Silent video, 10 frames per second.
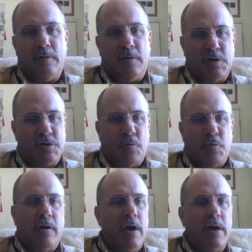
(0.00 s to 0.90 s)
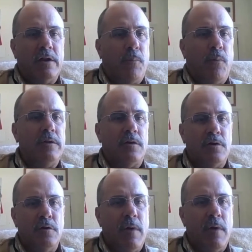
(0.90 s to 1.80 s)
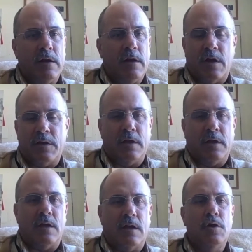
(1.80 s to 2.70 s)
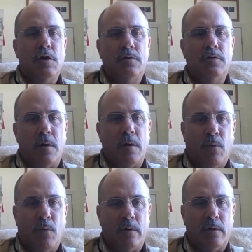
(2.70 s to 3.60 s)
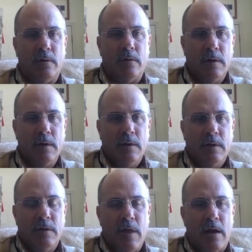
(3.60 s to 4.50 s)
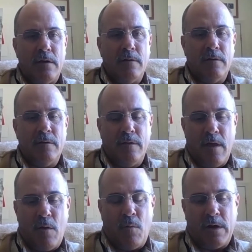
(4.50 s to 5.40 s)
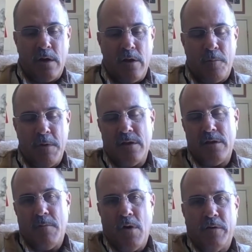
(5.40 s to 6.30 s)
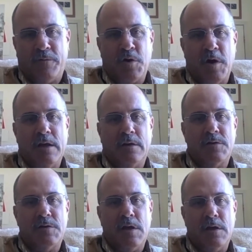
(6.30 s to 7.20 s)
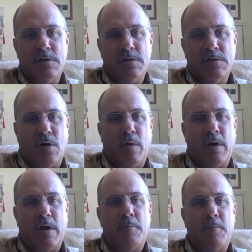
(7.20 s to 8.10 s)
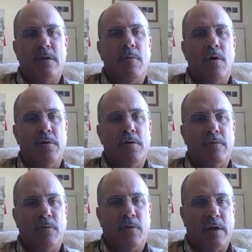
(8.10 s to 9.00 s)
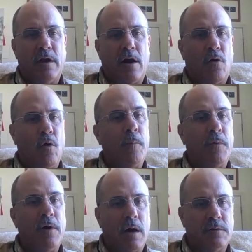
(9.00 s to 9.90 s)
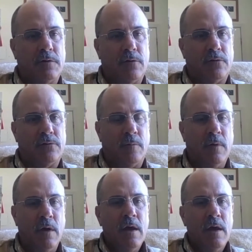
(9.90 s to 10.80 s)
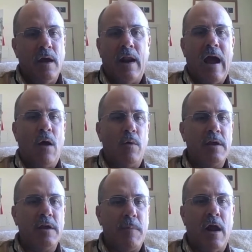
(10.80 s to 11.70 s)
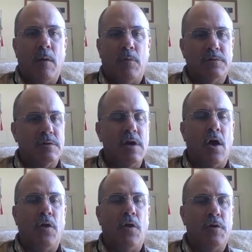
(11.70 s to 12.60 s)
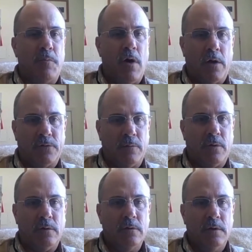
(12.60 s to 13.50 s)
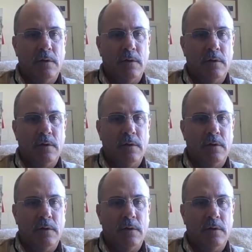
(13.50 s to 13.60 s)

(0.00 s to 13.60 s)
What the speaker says: just to reiterate the point that you made, because I think that's hugely important, that we can either be in the mode of treating disease or we can be in the mode of looking at our whole production system and how we keep animals as healthy as possible.